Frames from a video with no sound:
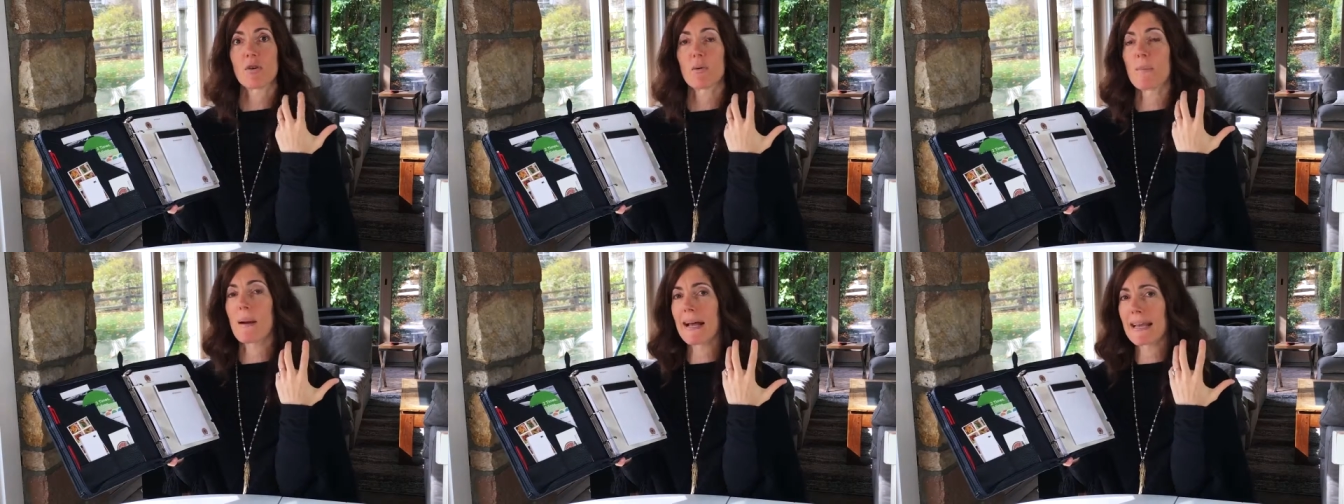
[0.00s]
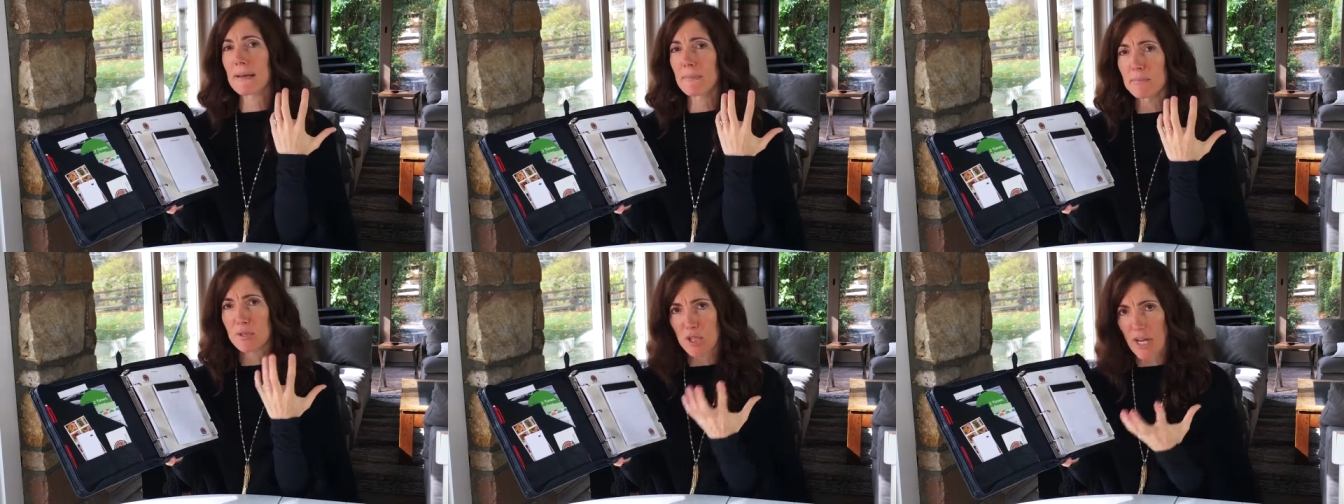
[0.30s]
or
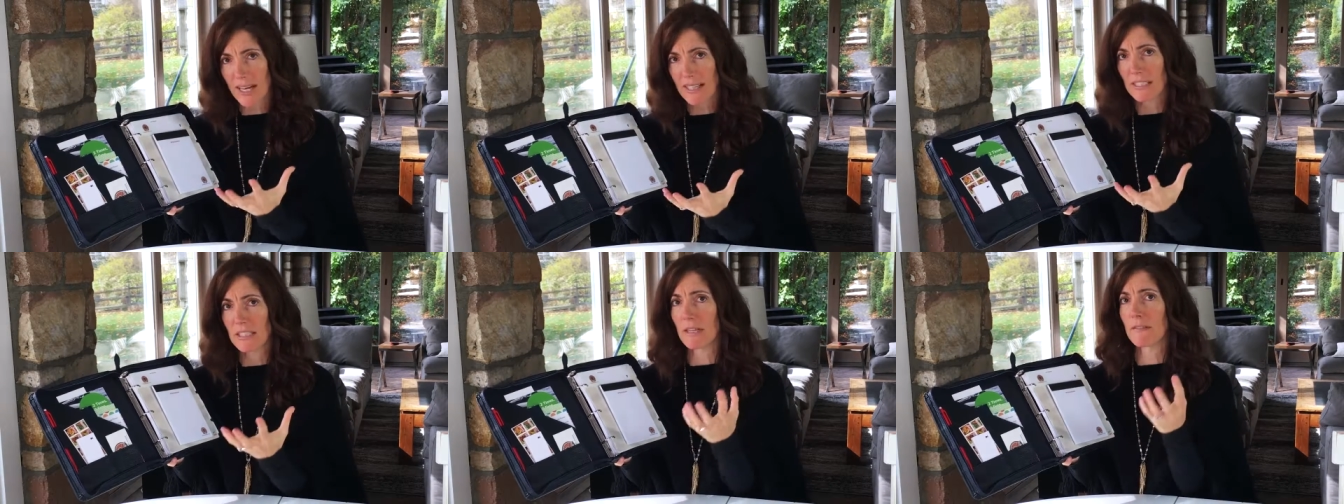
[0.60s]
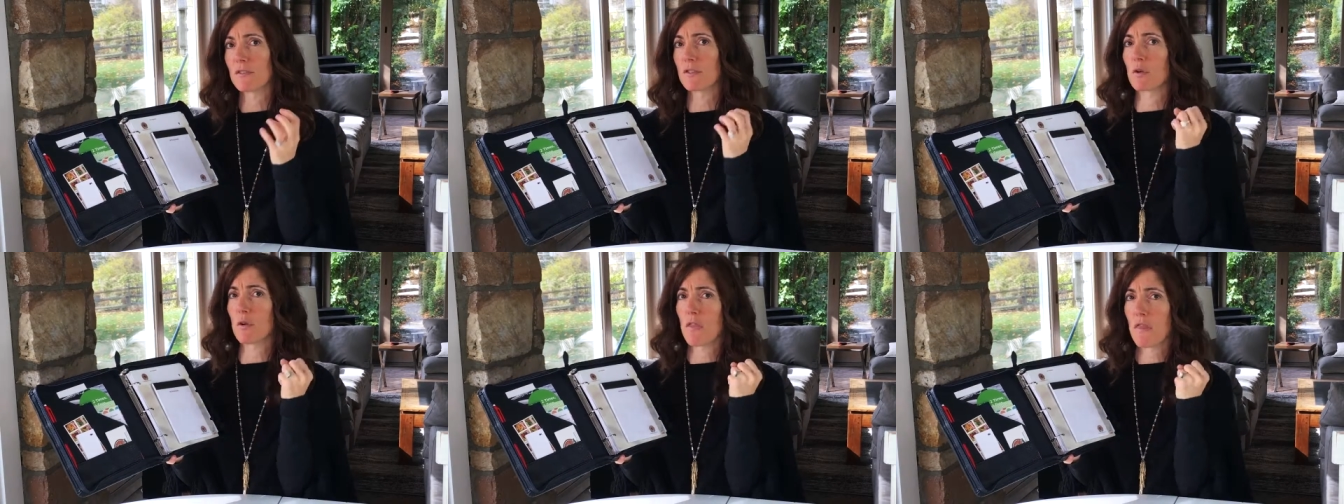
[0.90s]
my
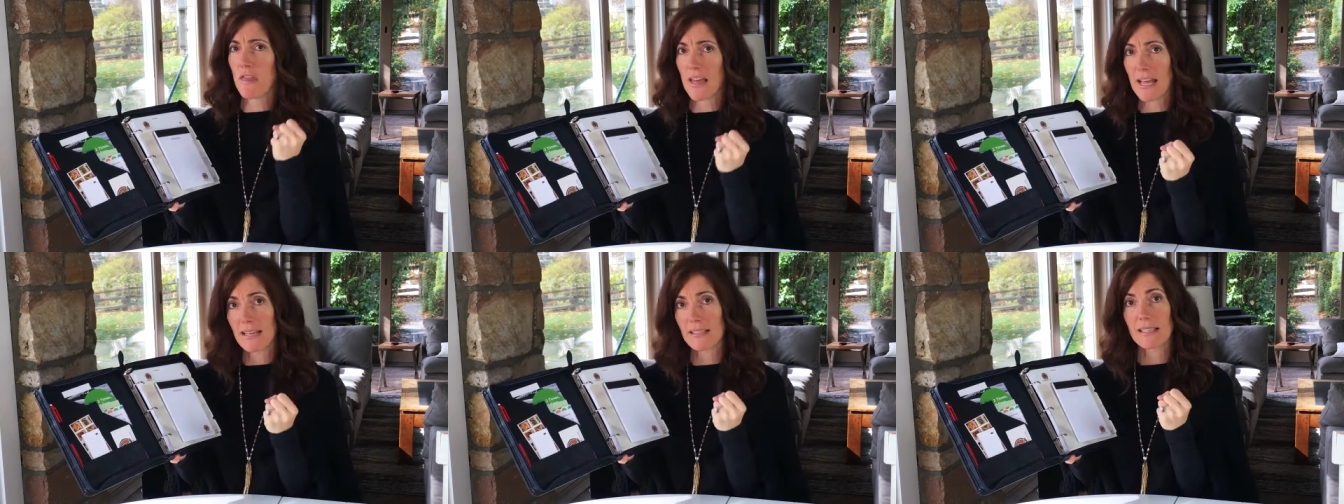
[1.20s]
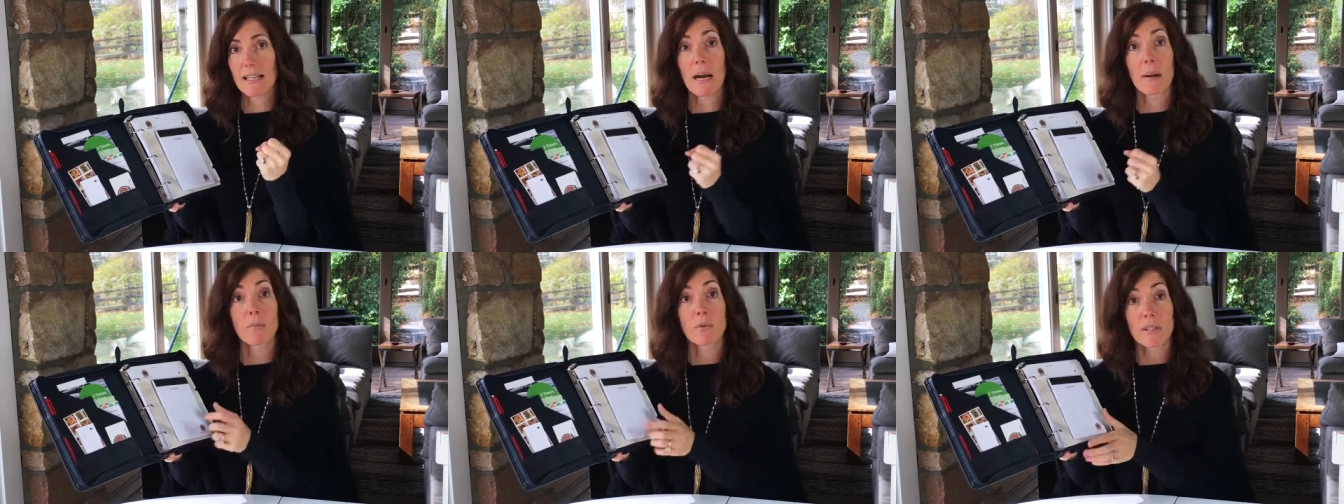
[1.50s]
objectives or things
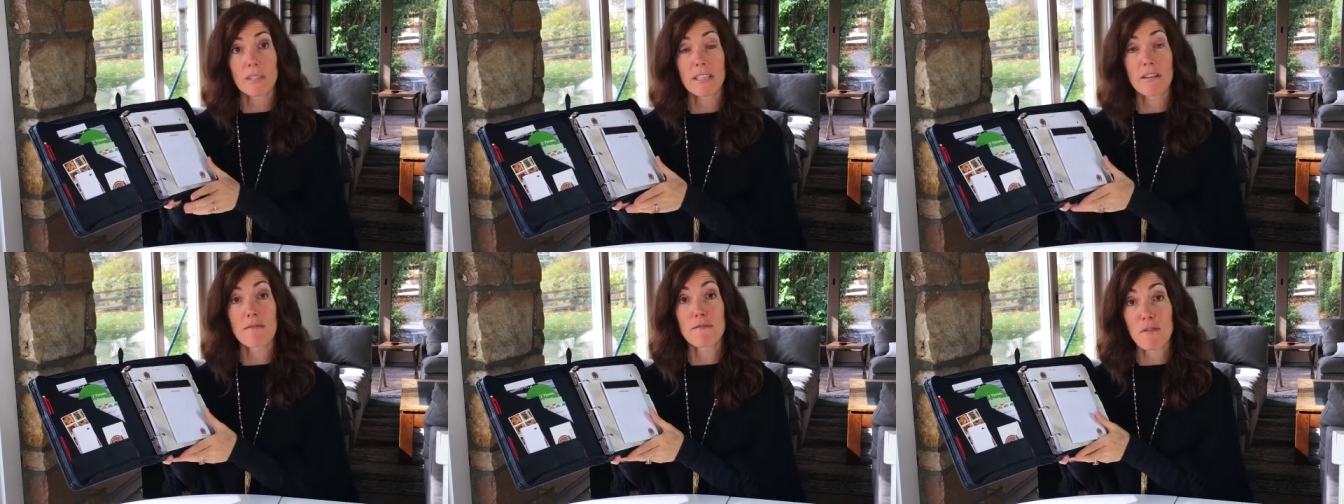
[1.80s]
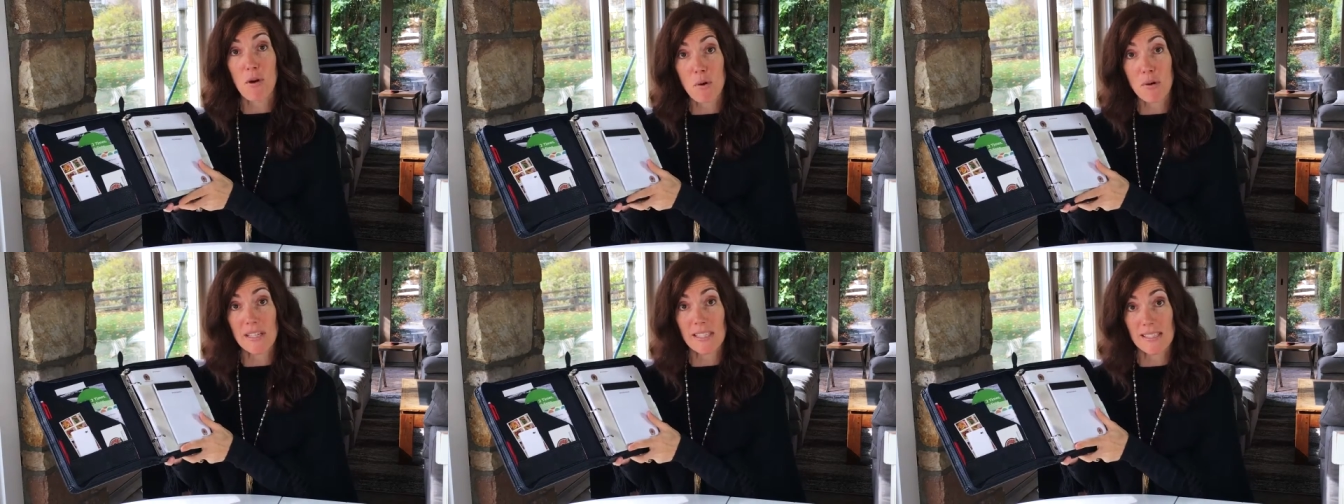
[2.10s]
that I'm really
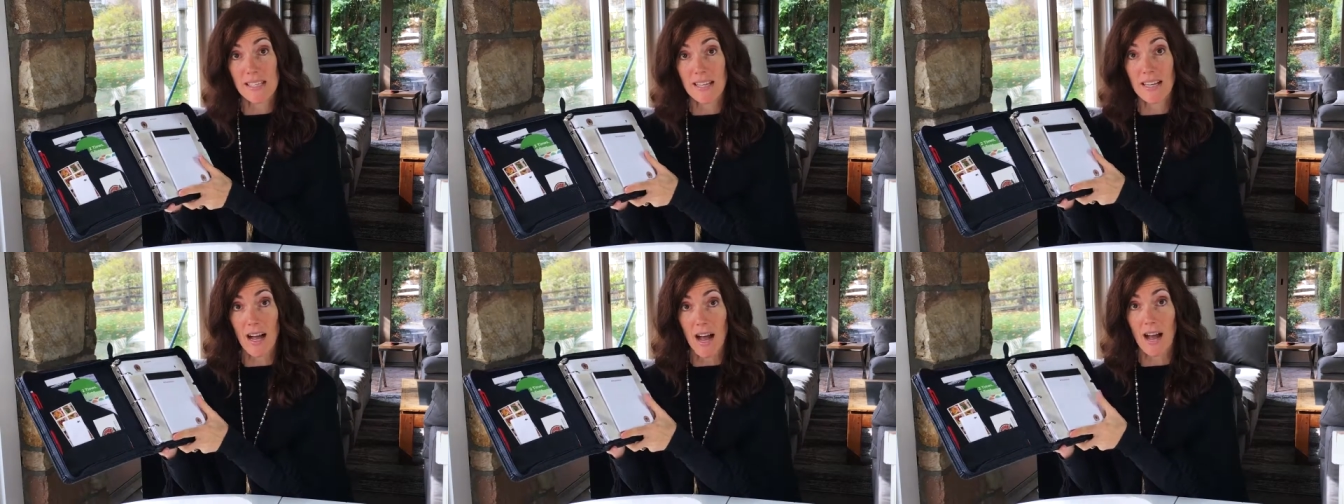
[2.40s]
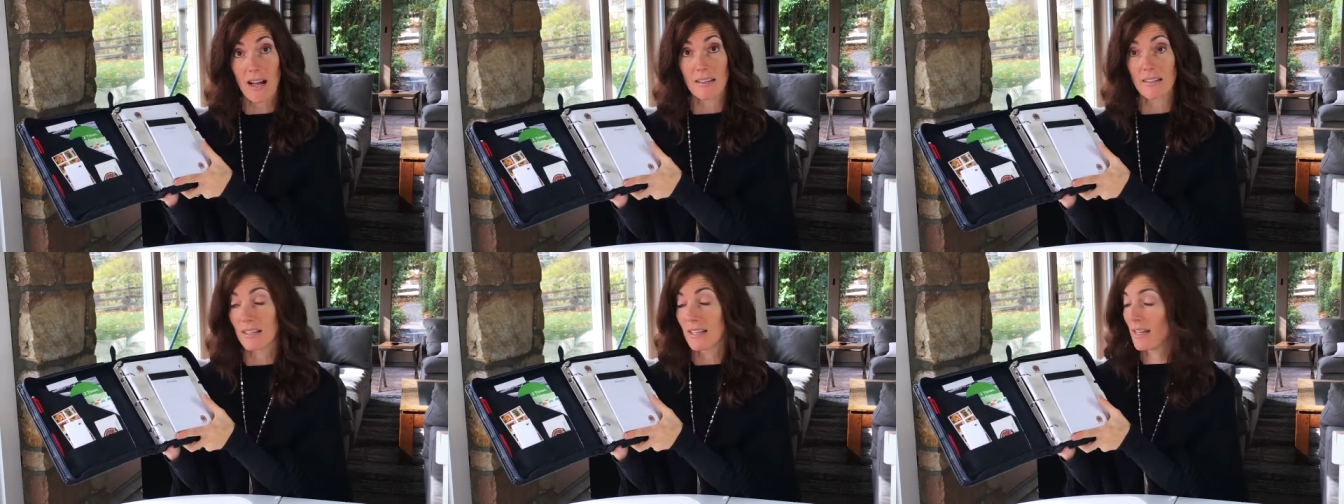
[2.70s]
focusing
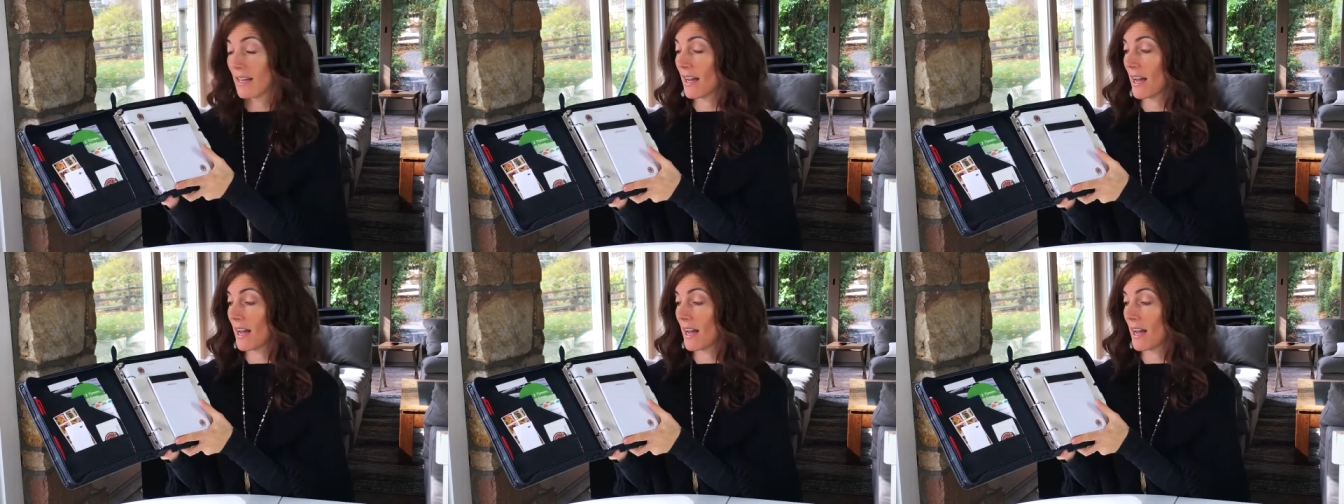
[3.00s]
on